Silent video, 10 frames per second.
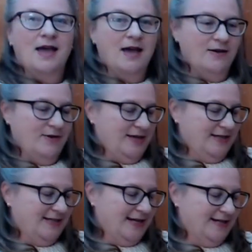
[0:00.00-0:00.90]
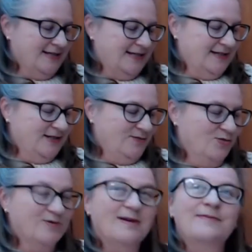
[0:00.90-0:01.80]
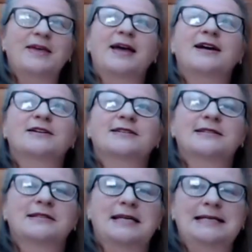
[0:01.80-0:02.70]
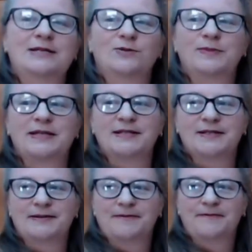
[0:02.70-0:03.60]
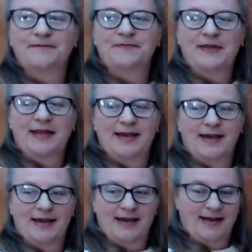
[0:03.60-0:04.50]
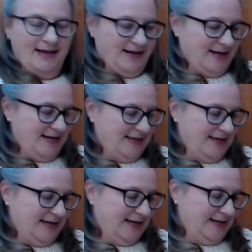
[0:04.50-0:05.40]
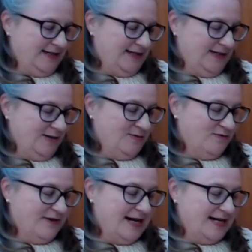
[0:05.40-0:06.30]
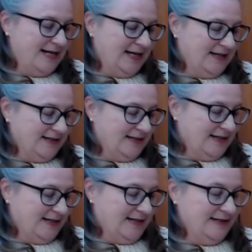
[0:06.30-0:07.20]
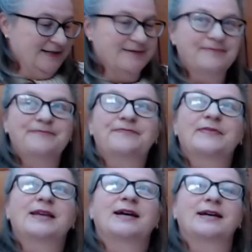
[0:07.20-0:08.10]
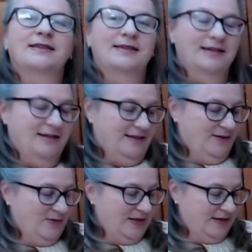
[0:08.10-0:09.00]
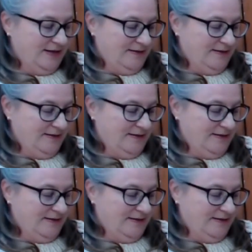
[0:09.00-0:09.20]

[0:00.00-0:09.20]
where the sun is starting to warm up the house a little bit. I think it has stopped raining outside. I think the weather,